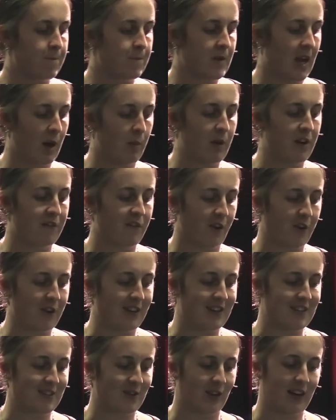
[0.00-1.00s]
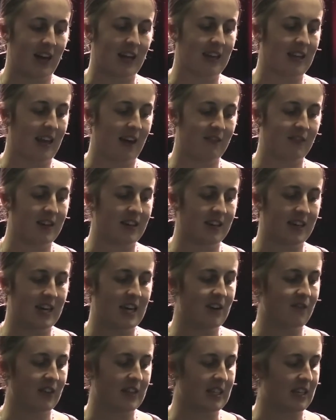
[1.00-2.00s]
and we focus on our loving
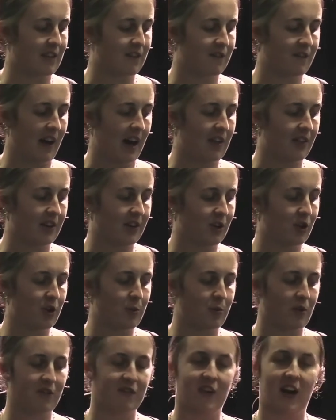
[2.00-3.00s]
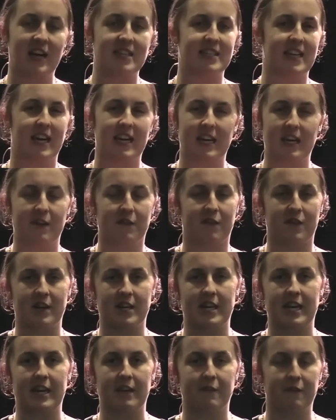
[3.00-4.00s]
Heavenly Father who provides our every
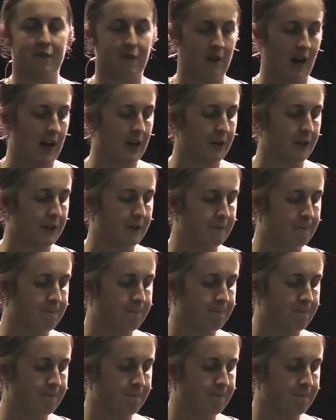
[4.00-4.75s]
need for our good.